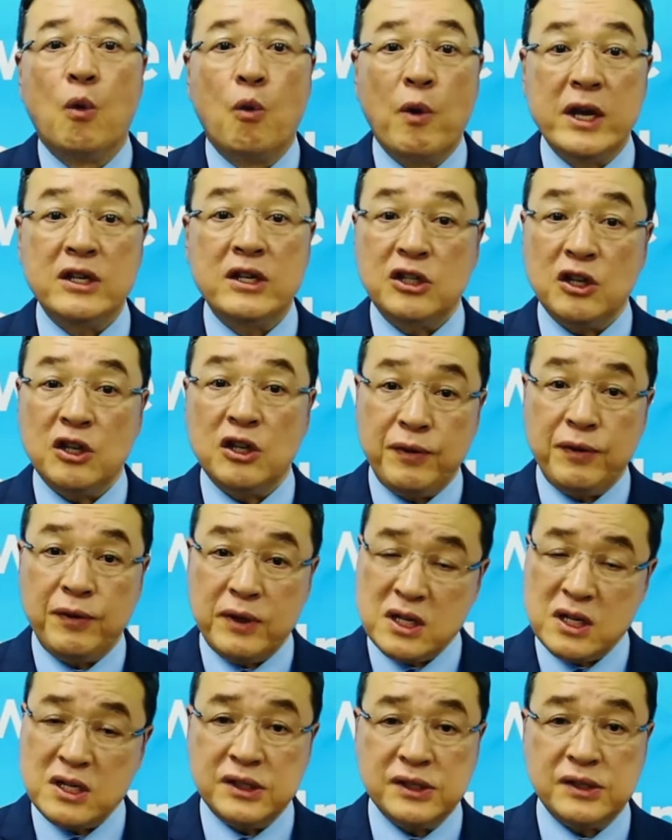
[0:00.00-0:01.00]
When she
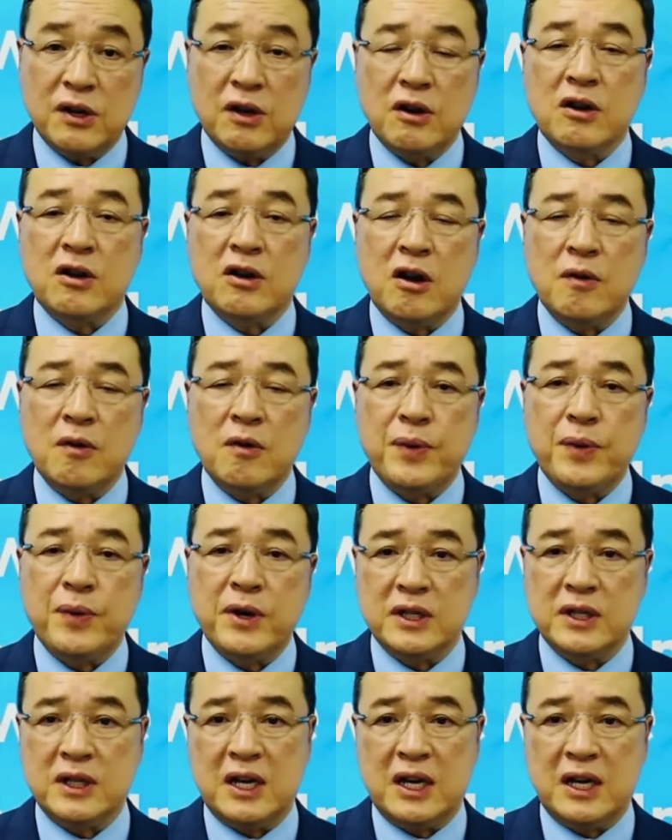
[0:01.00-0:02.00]
finished her
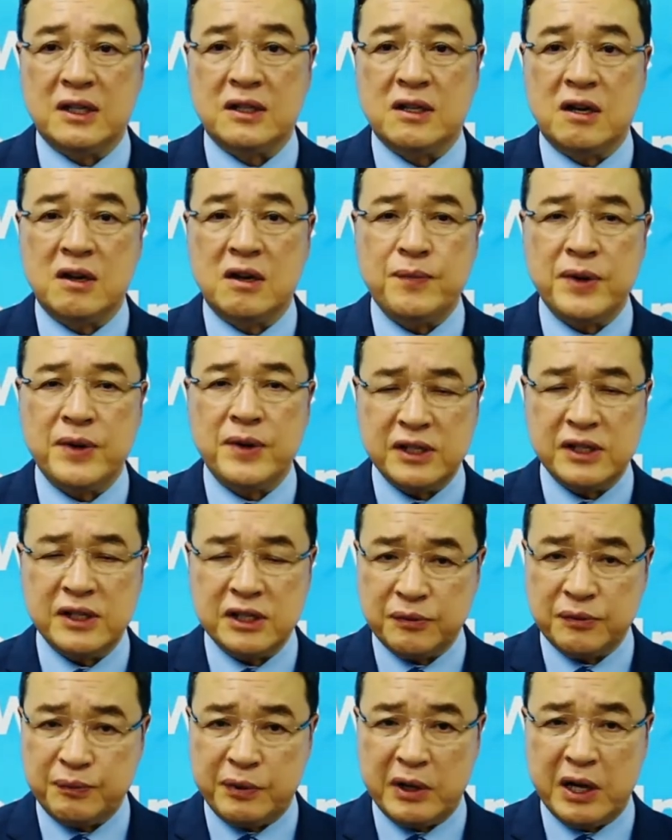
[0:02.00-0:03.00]
company and
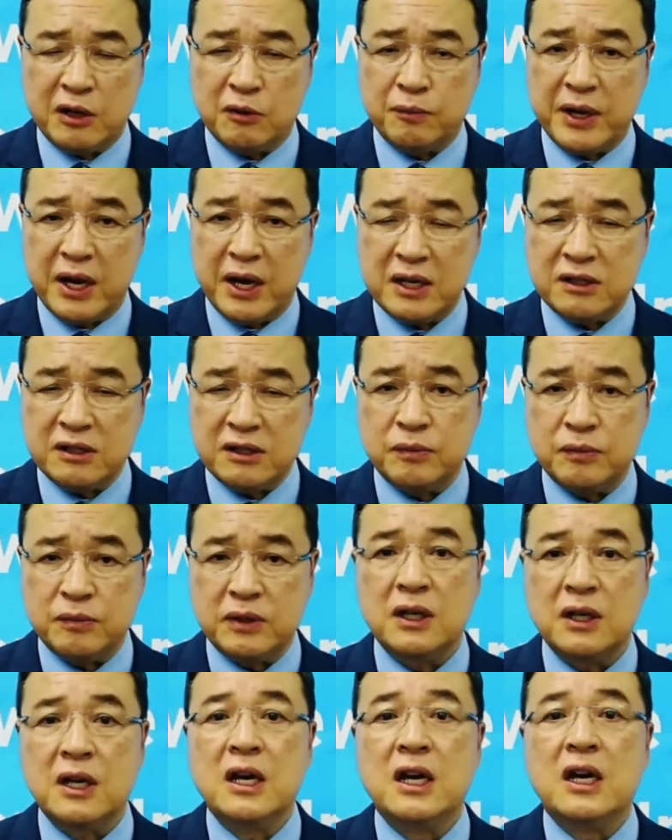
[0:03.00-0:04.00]
compensation plan of
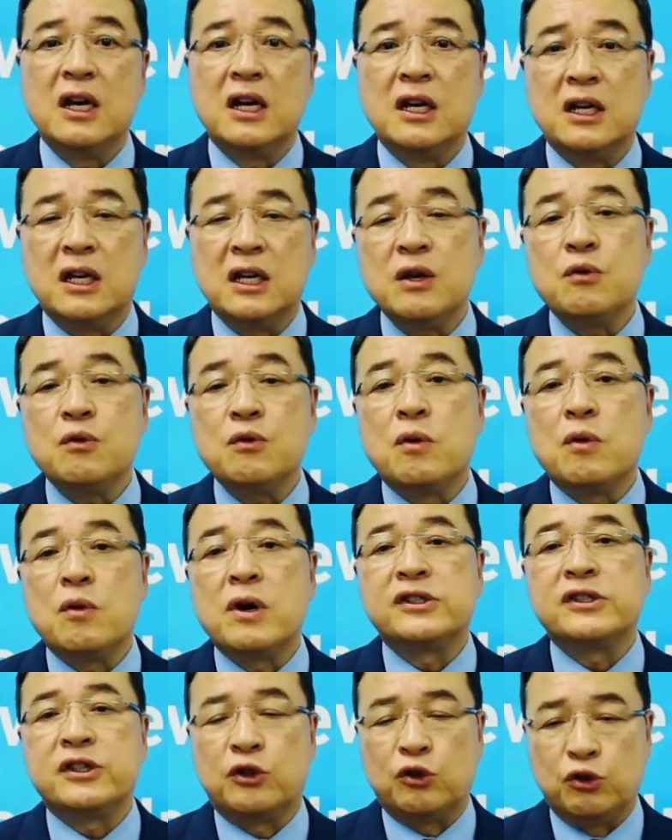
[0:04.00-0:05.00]
Atomy, it
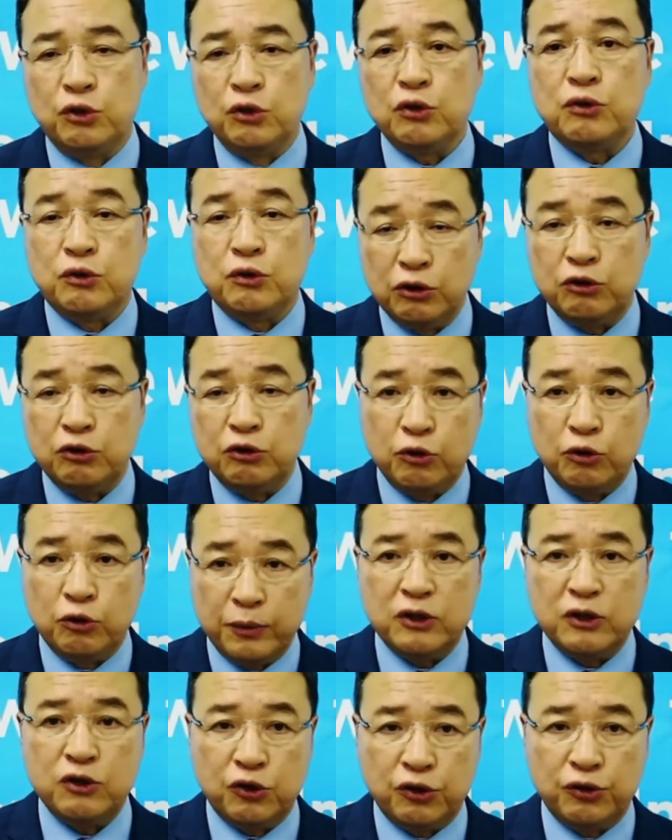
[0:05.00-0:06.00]
was too good to
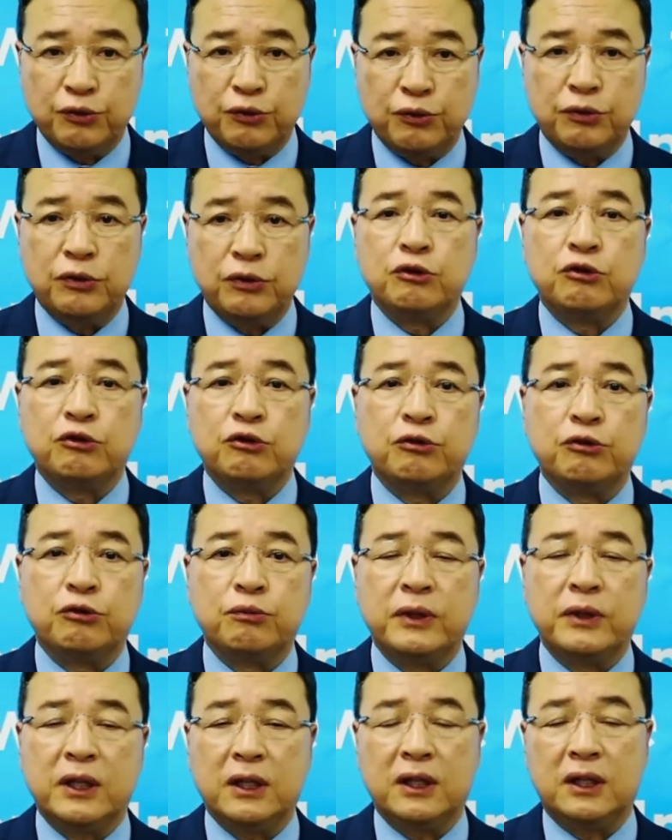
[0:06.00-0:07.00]
be true to
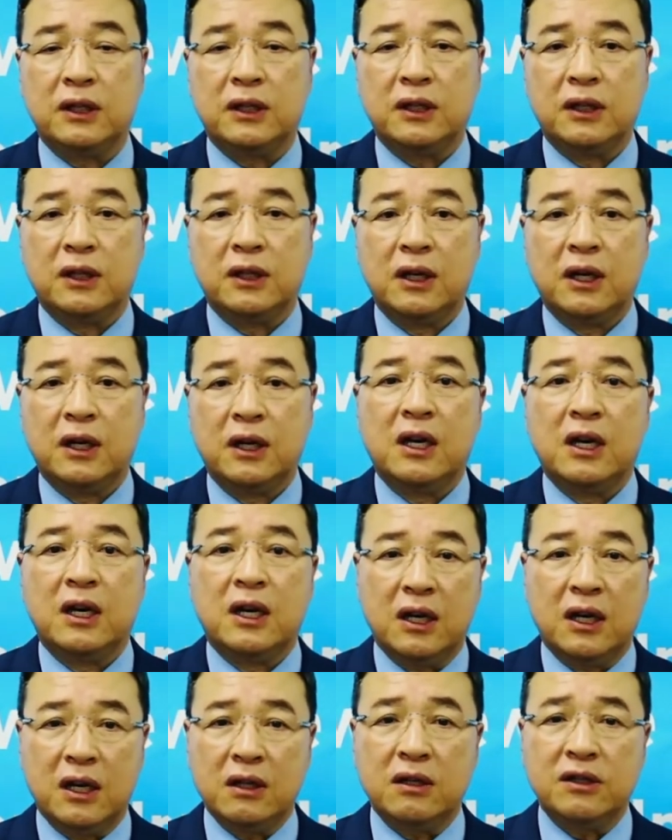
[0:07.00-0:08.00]
me.
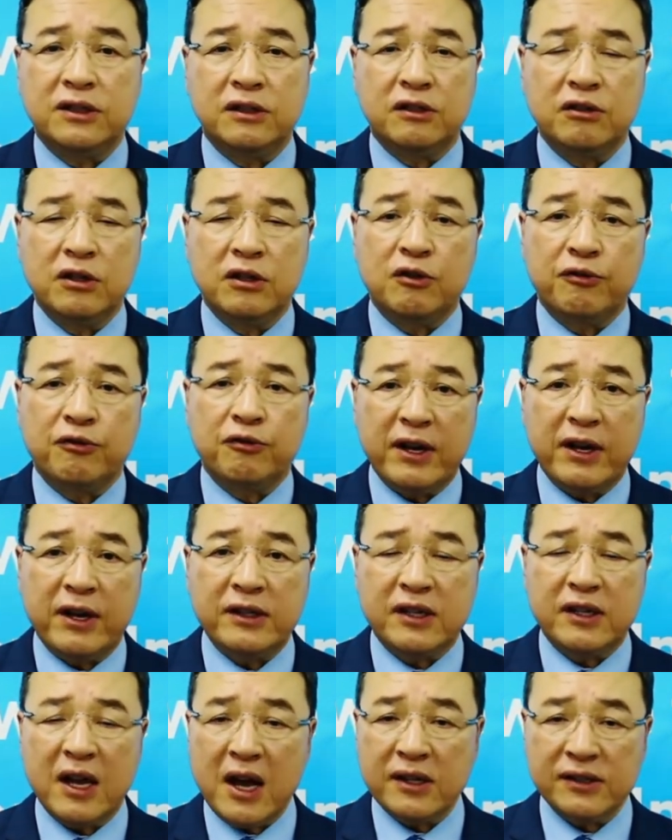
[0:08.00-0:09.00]
It is a really
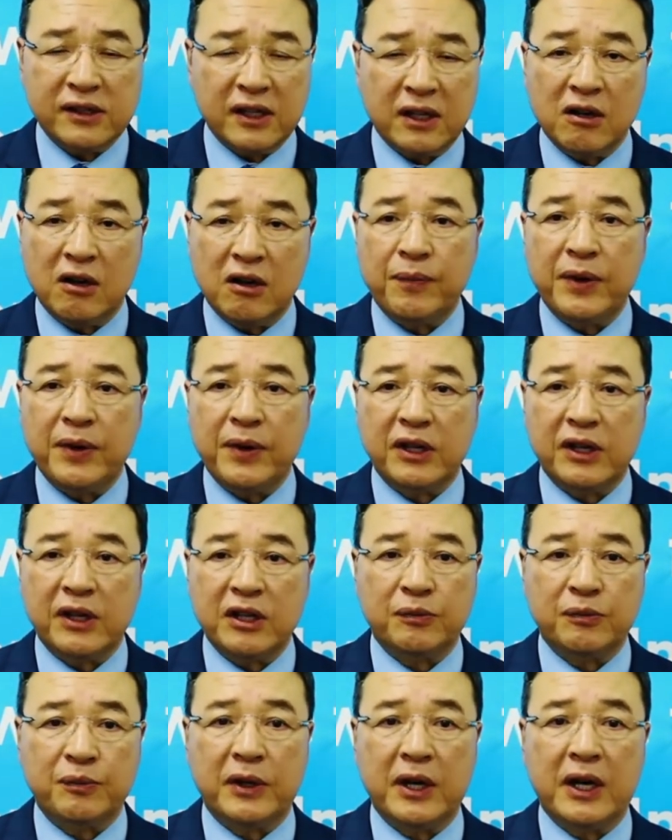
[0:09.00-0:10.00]
fantastic
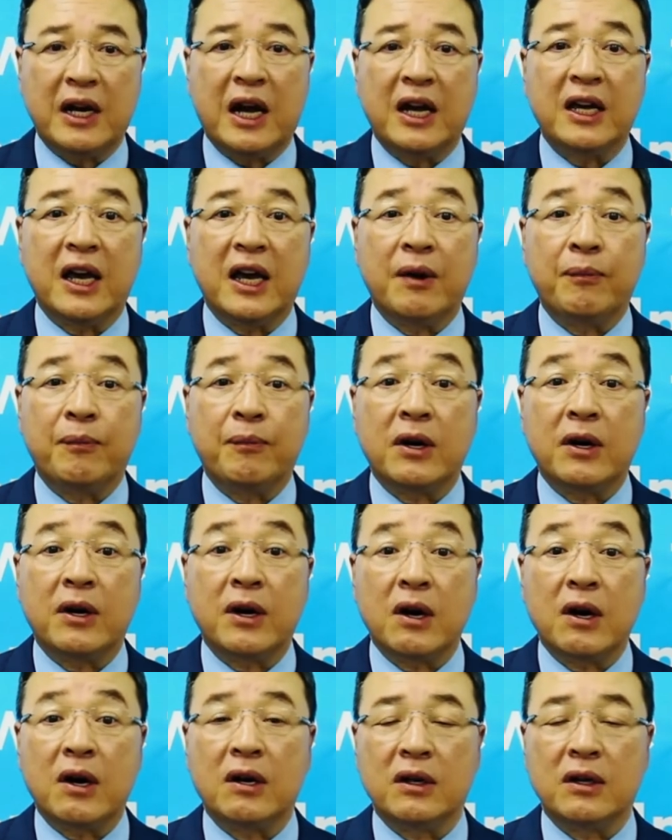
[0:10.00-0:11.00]
compensation plan I ever
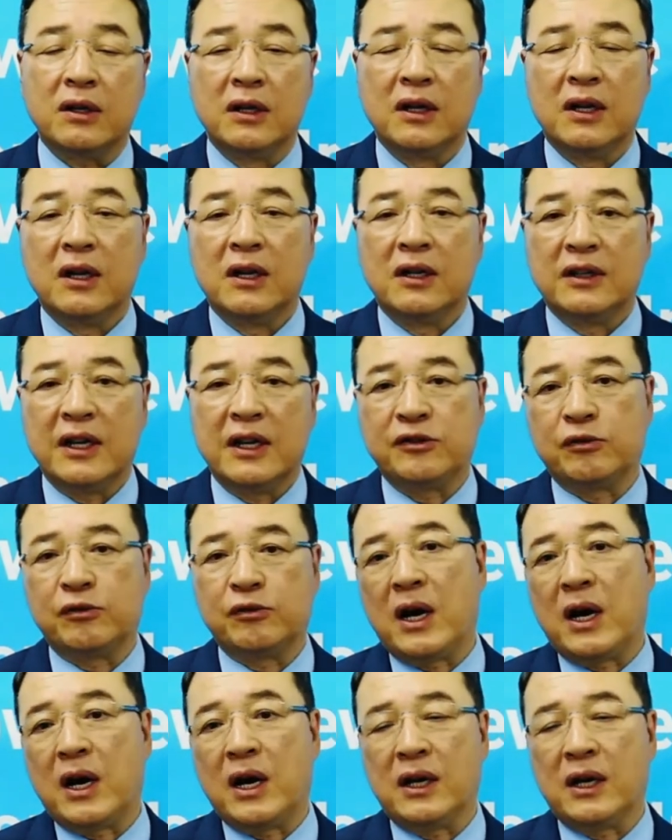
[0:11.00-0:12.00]
heard. That's
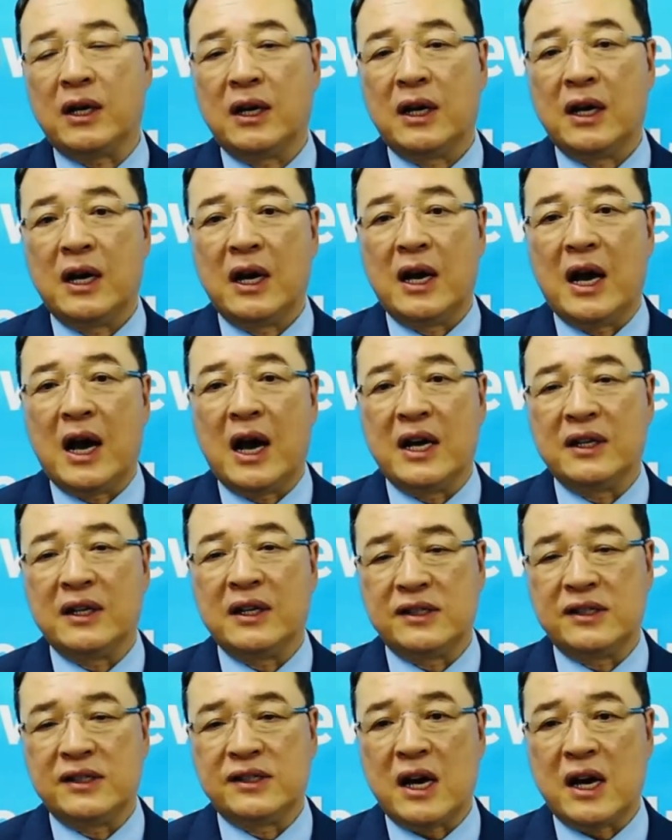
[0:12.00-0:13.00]
why I
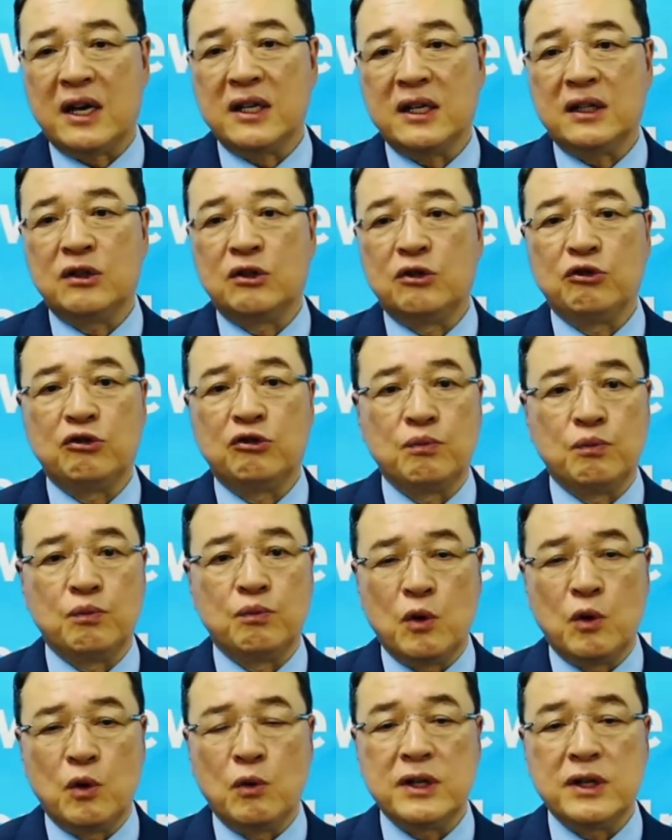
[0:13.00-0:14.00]
decided to do
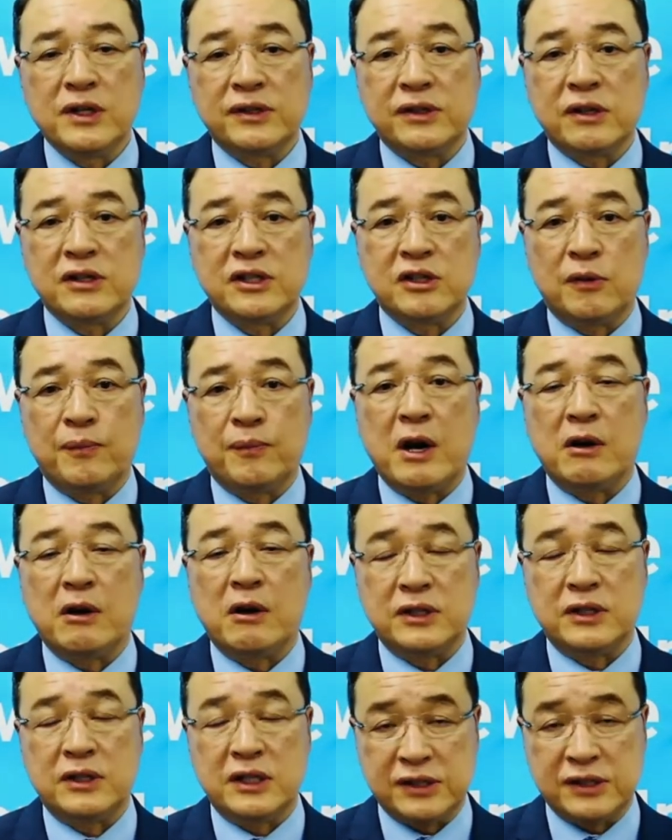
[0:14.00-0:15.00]
more research
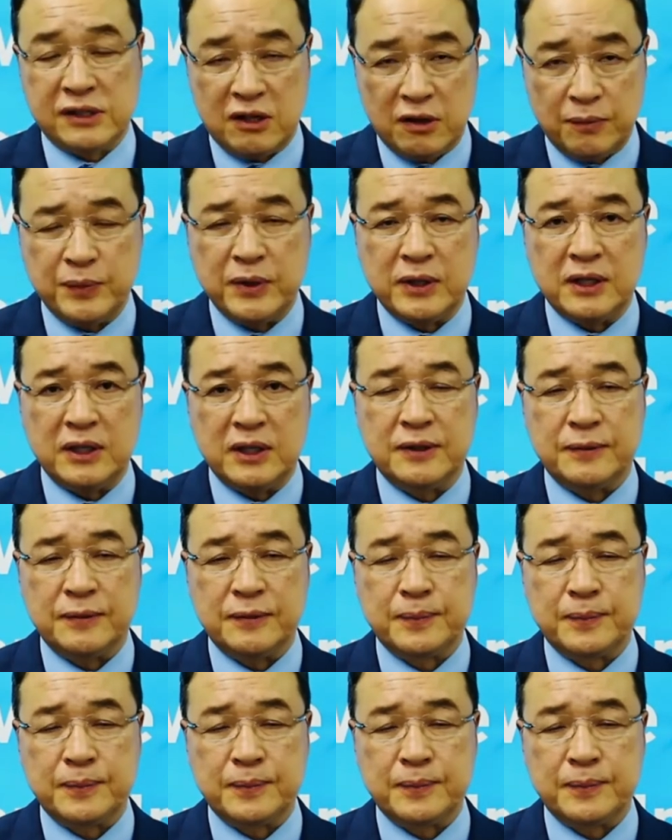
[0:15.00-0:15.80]
about this company.